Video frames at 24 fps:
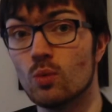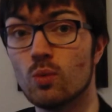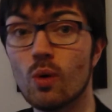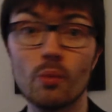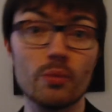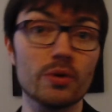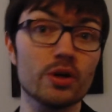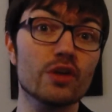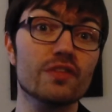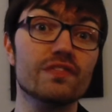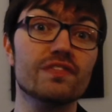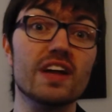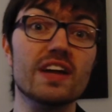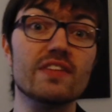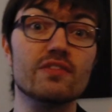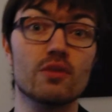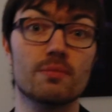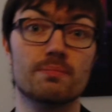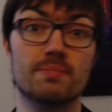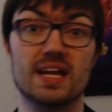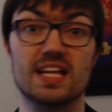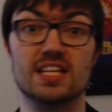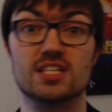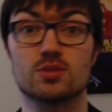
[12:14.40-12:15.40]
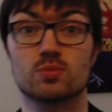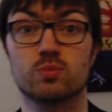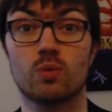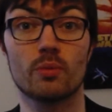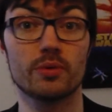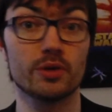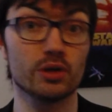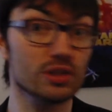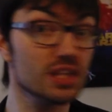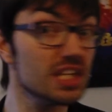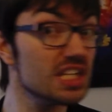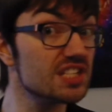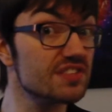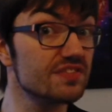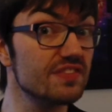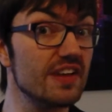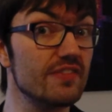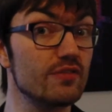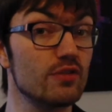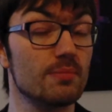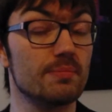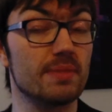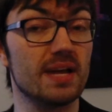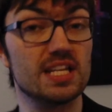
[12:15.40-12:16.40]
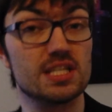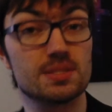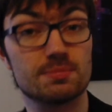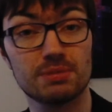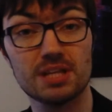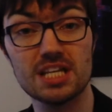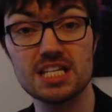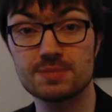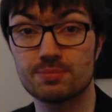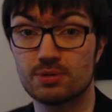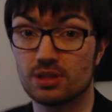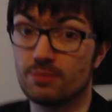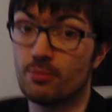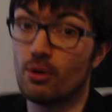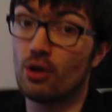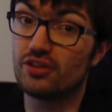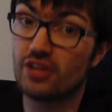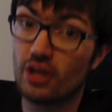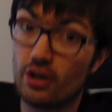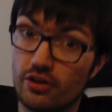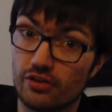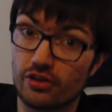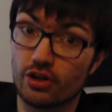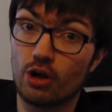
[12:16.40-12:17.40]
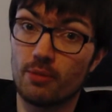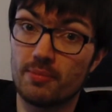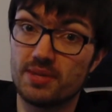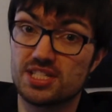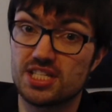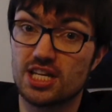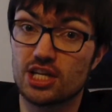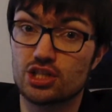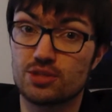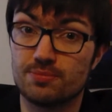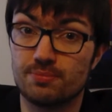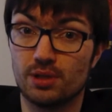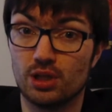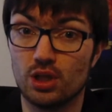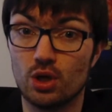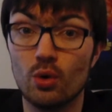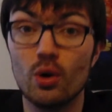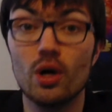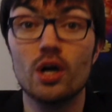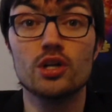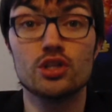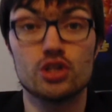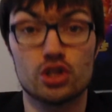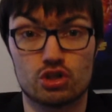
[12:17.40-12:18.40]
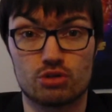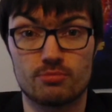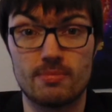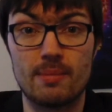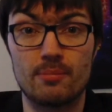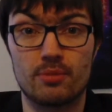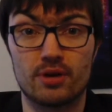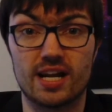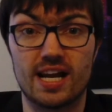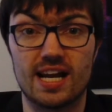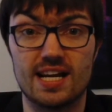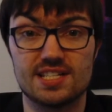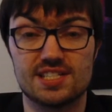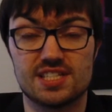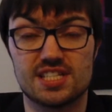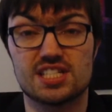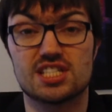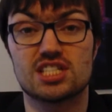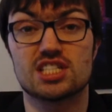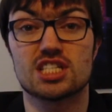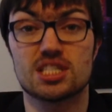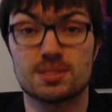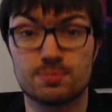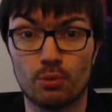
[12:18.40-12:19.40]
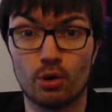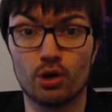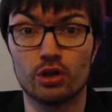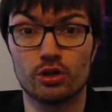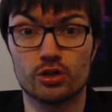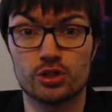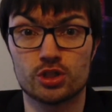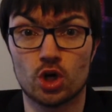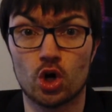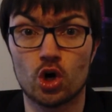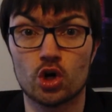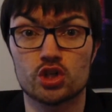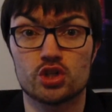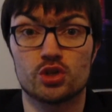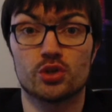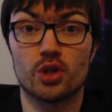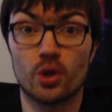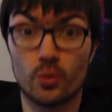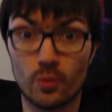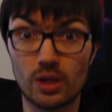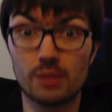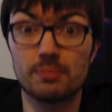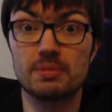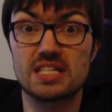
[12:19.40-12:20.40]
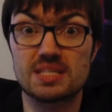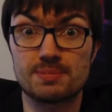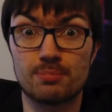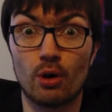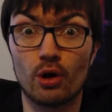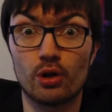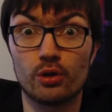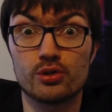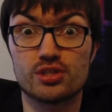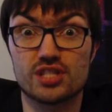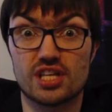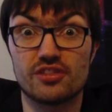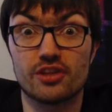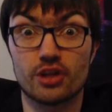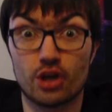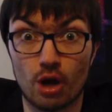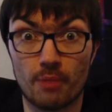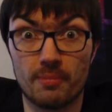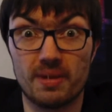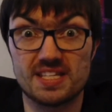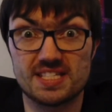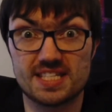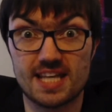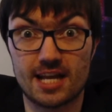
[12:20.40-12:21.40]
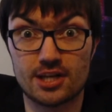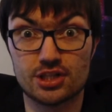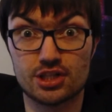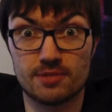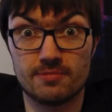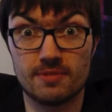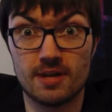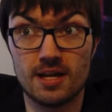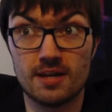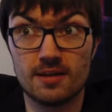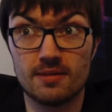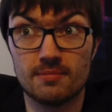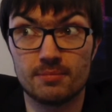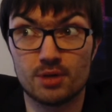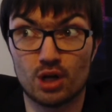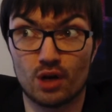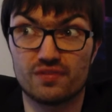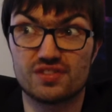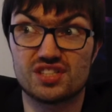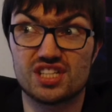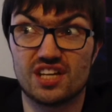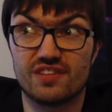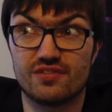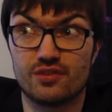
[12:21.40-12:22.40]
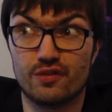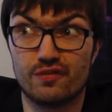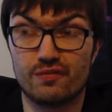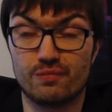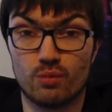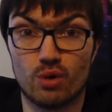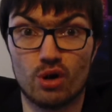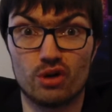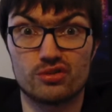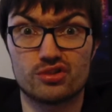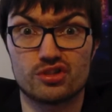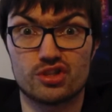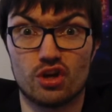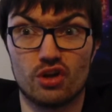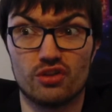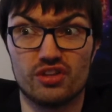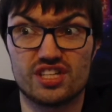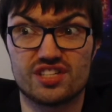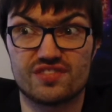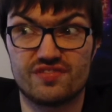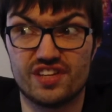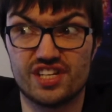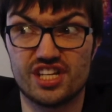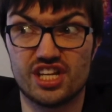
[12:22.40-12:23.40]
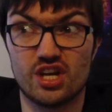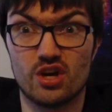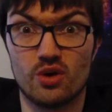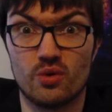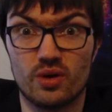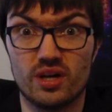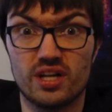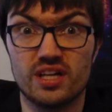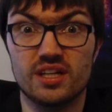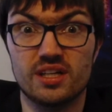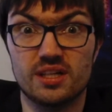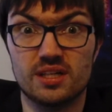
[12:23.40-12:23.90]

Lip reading: what were your favourite bits? What were your least favourite bits? Please put them all down in the comment section below. Just remember, guys, this is a spoiler talk, so there will be spoilers in the comment section. But obviously, if you've watched all this video,